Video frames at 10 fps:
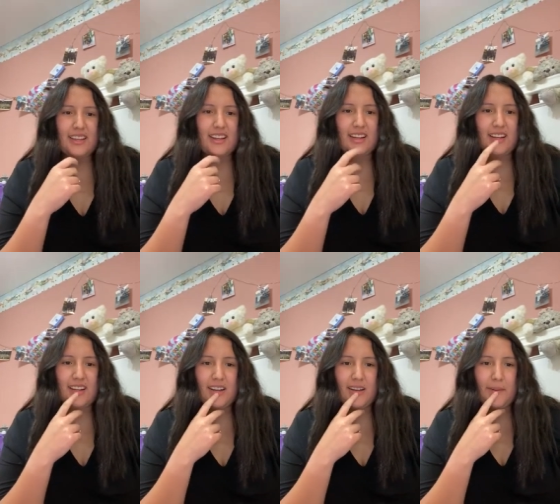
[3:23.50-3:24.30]

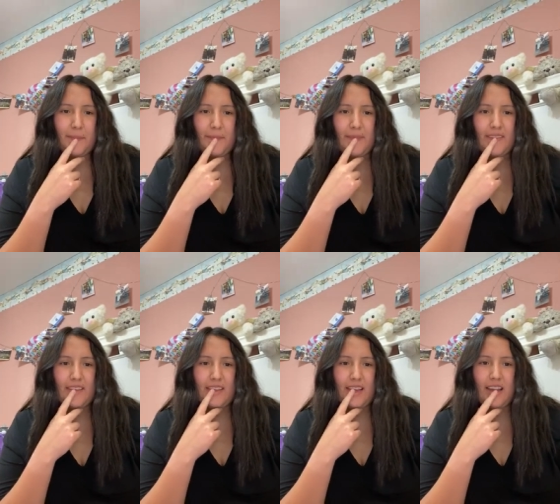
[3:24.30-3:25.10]
I
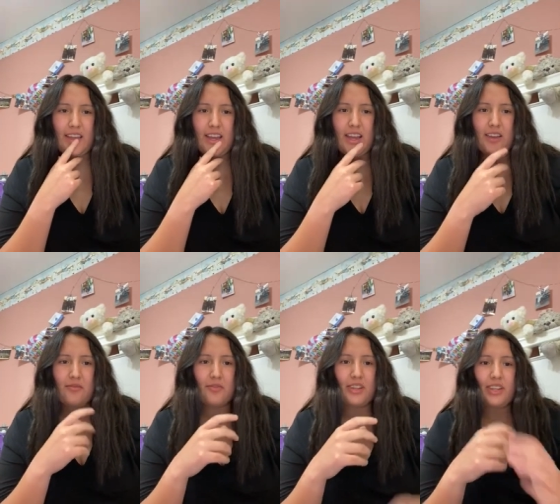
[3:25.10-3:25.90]
am
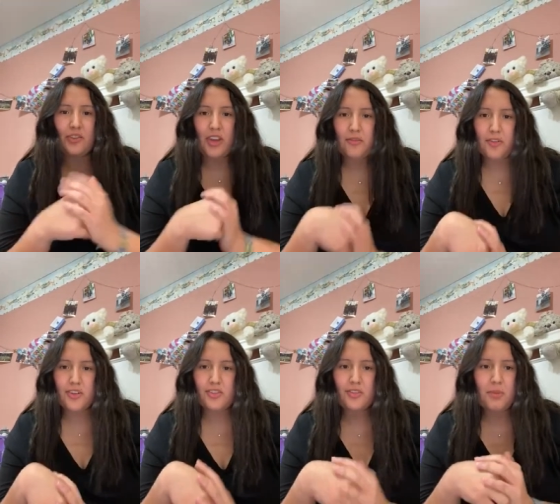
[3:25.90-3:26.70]
really grateful
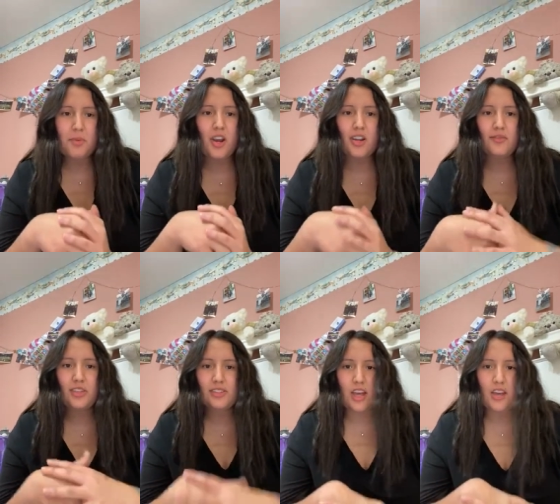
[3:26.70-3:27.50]
to be part of
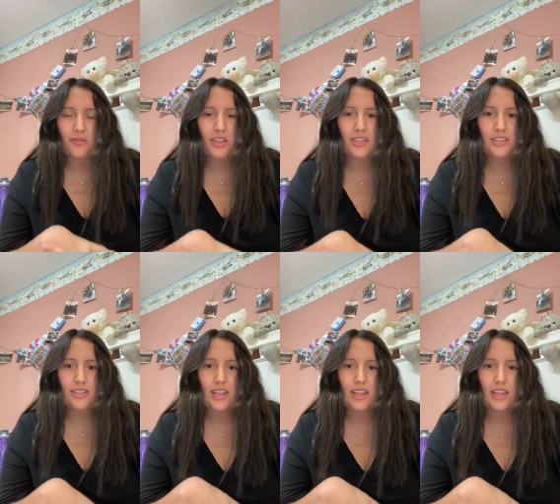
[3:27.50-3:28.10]
this office,